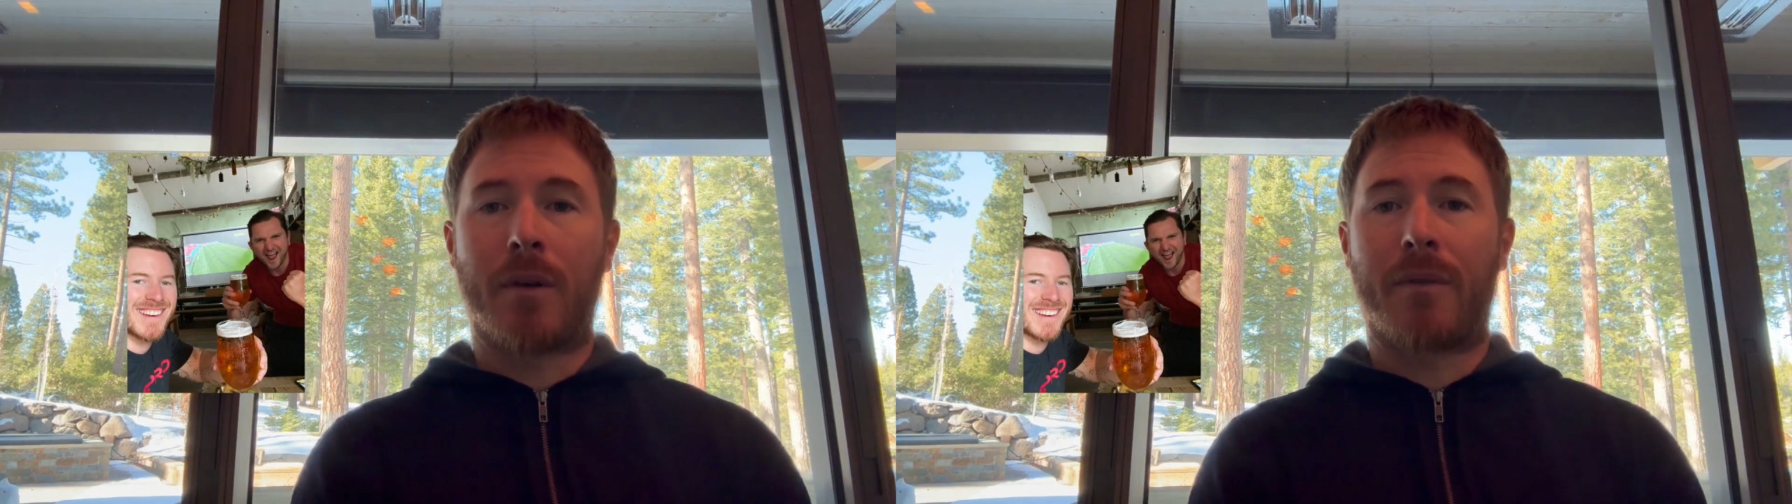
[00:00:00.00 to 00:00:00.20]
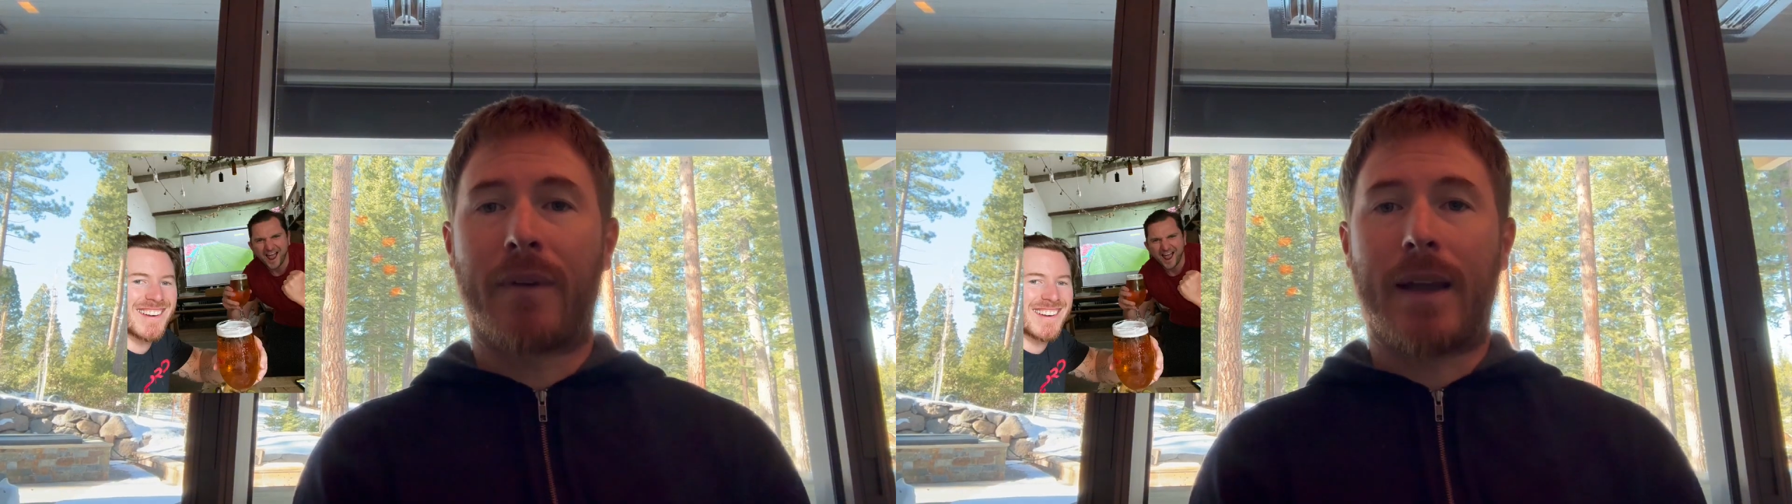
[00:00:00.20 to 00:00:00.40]

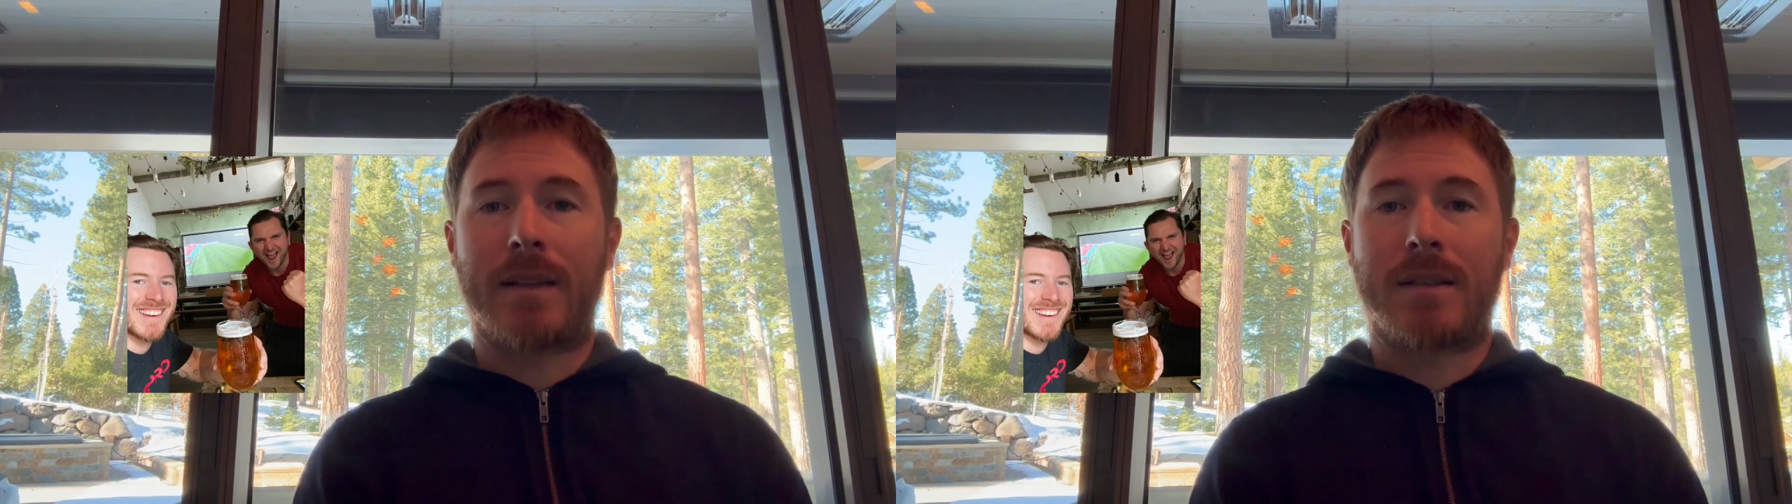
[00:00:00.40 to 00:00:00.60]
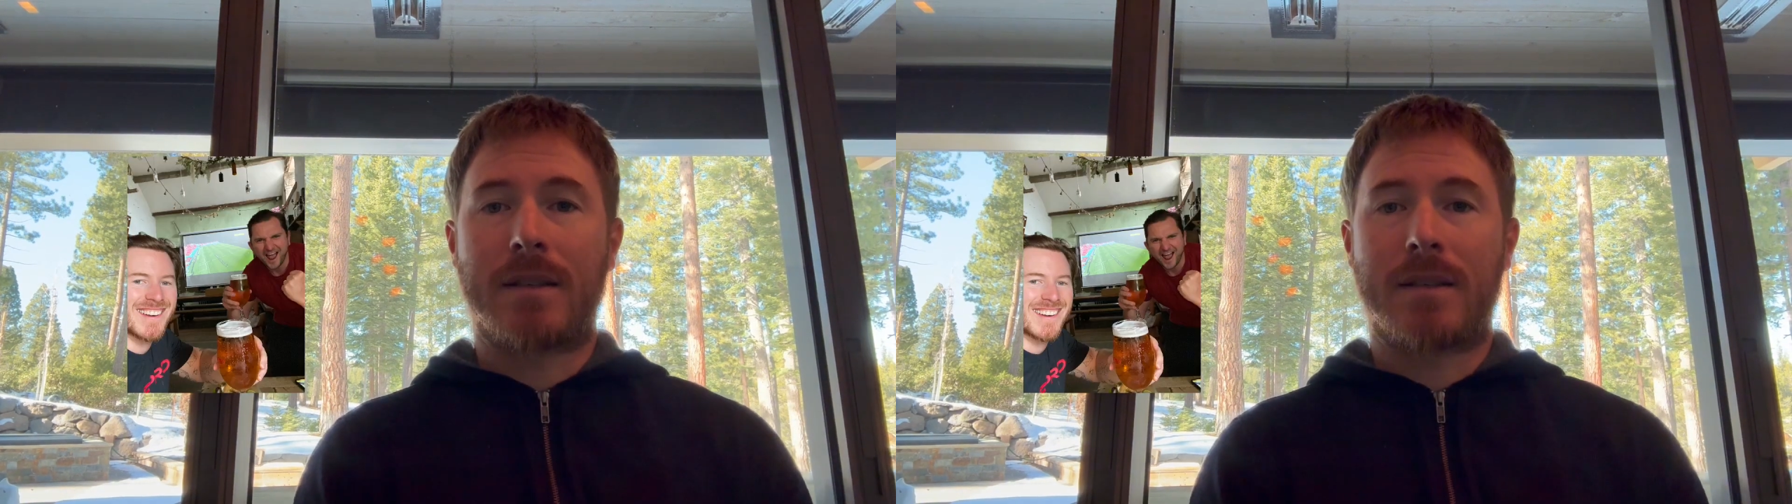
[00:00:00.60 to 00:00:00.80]

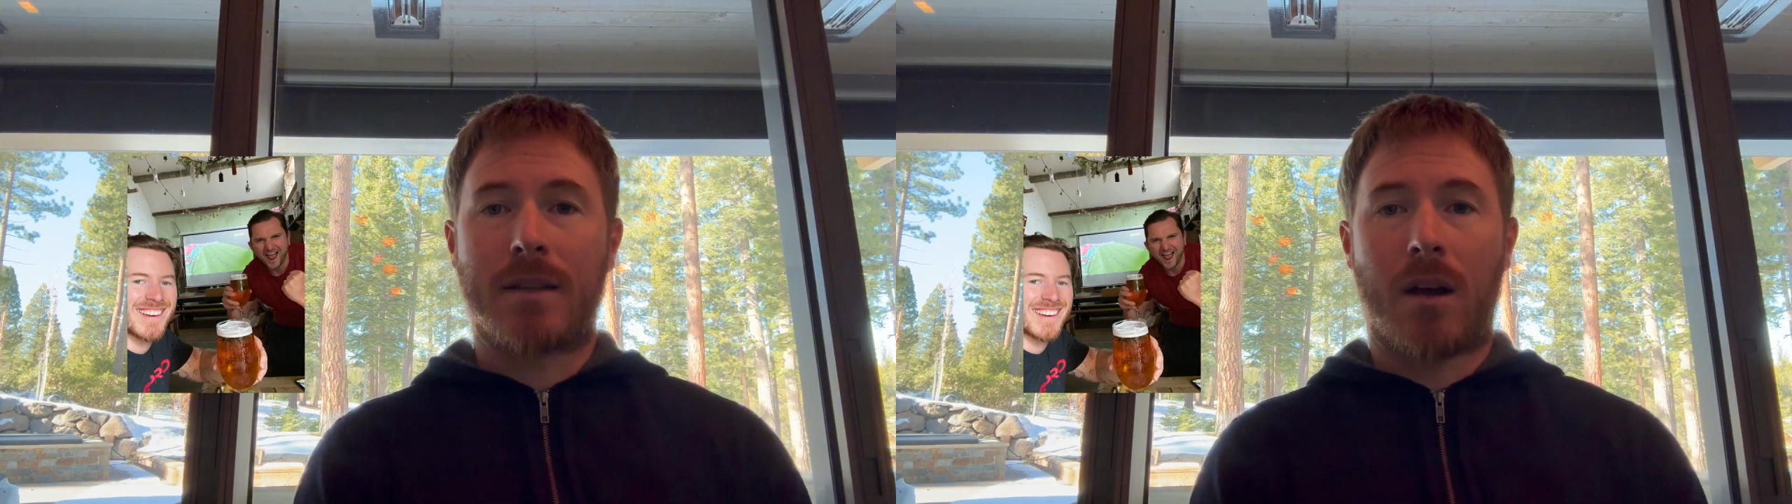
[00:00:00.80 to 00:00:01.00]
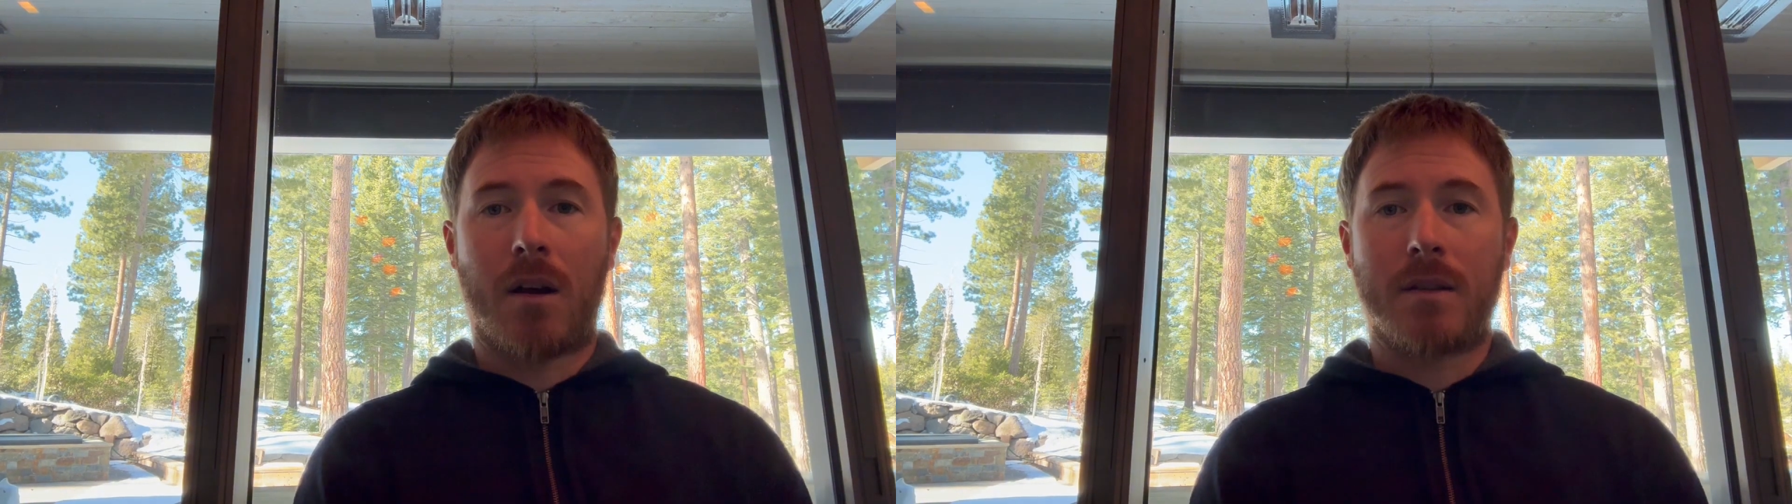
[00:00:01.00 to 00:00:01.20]
effect
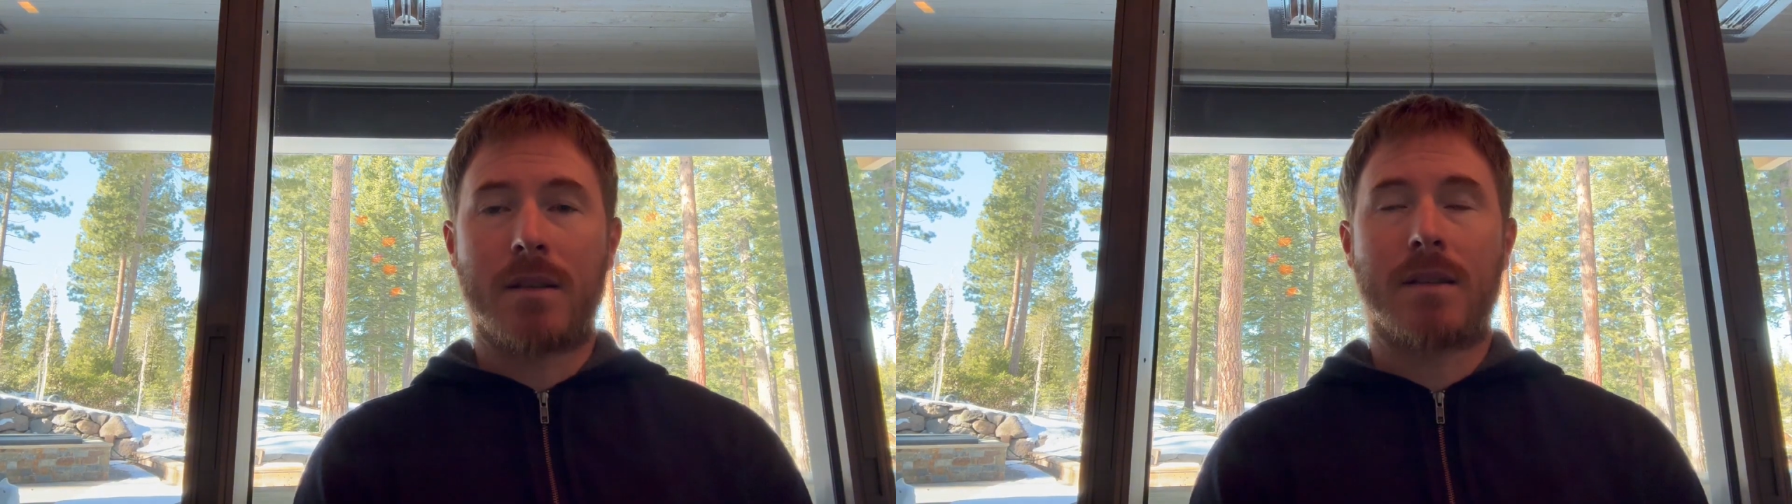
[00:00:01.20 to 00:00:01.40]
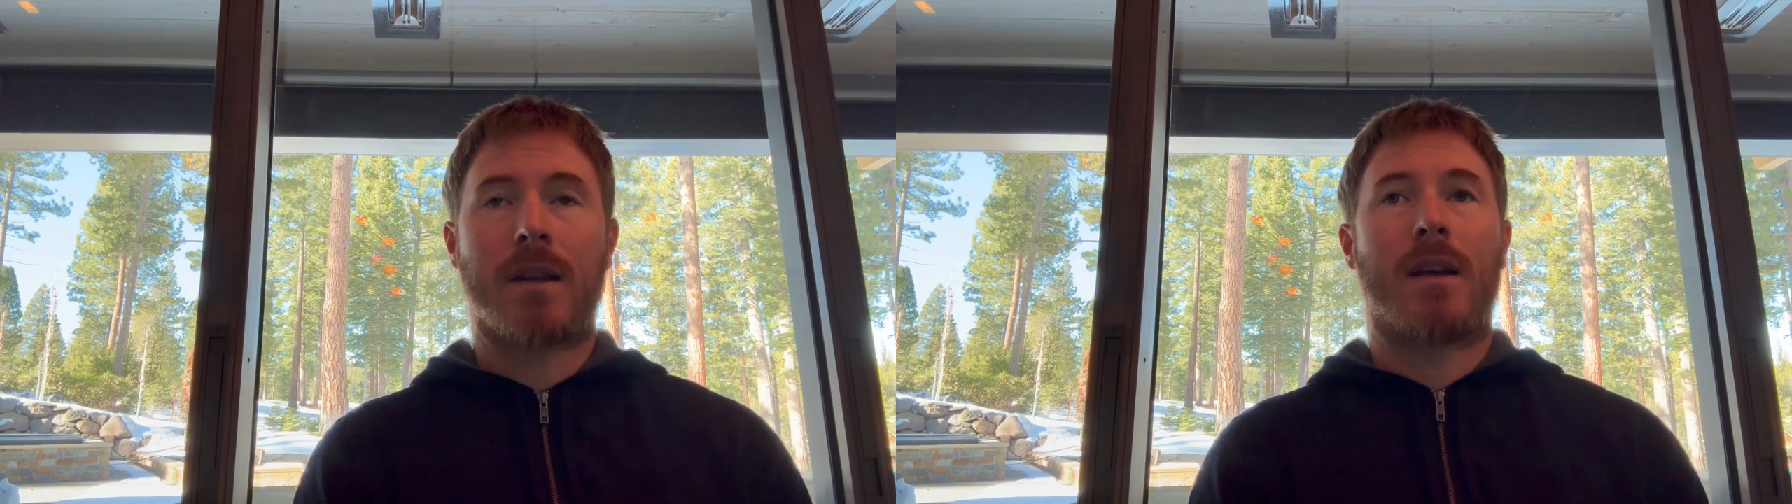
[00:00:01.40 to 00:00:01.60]

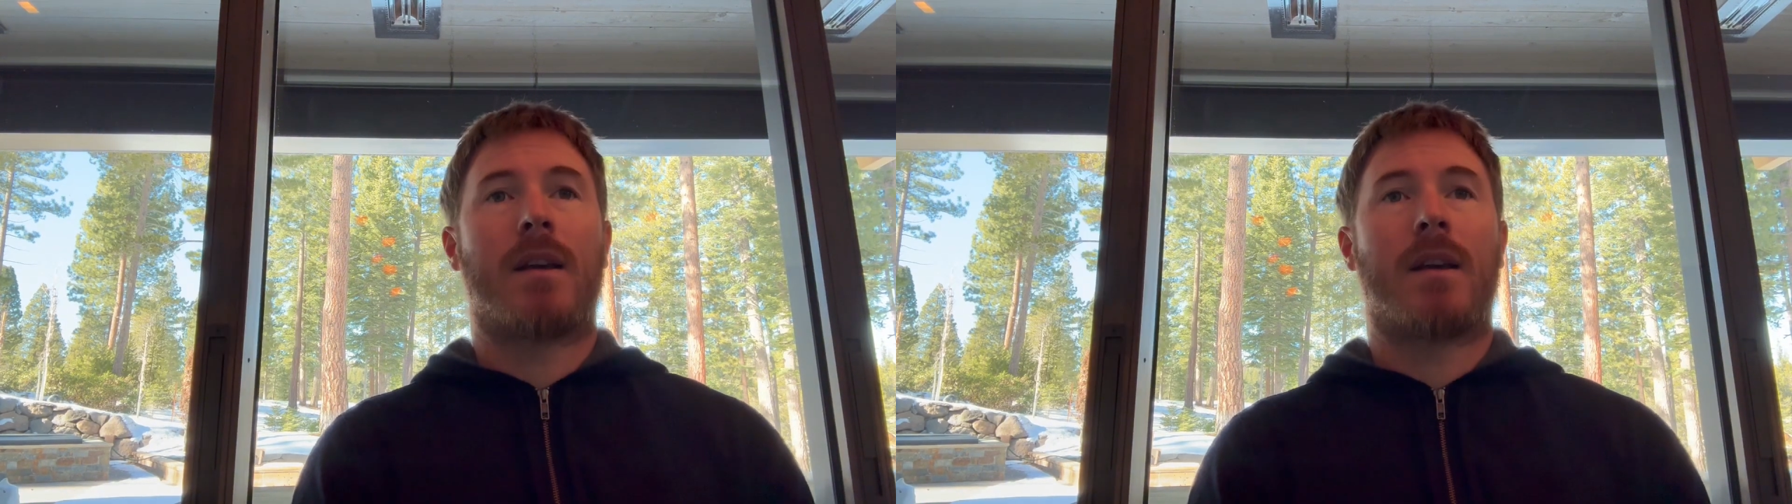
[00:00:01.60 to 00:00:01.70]
starts,